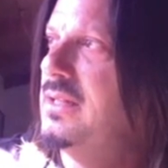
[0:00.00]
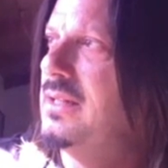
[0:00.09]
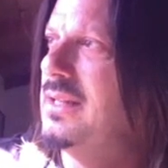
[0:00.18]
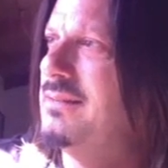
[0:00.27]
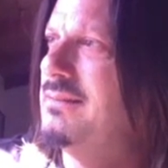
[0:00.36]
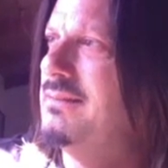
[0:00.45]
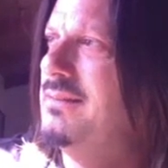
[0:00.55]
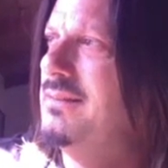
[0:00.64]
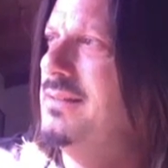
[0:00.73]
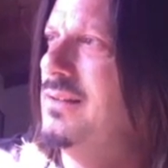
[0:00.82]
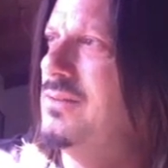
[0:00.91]
like,
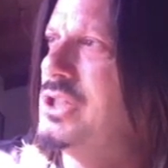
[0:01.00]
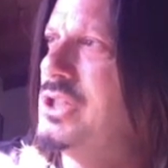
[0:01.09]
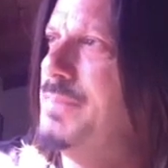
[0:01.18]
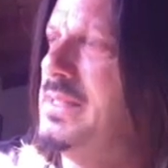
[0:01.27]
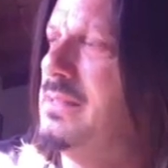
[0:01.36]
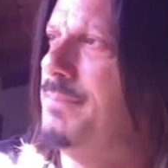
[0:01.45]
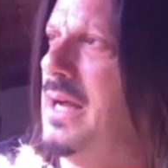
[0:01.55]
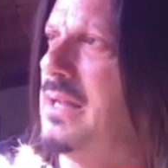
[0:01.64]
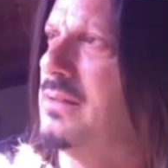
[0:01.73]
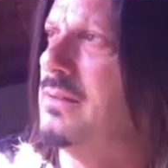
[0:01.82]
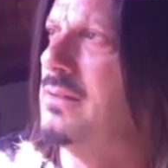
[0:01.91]
you know, Spin the
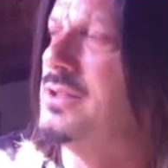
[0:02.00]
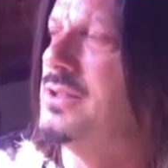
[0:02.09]
Bottle,